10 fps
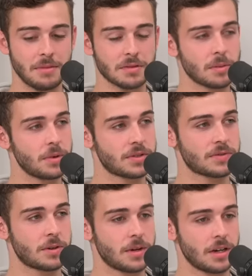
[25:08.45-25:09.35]
This one was
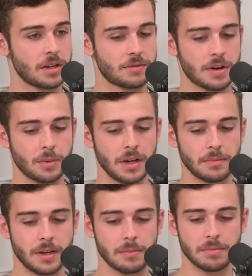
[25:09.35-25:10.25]
from our good friend
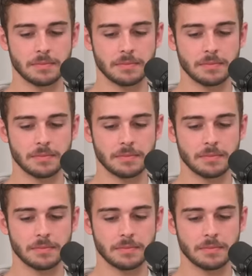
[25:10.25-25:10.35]
William Gibb.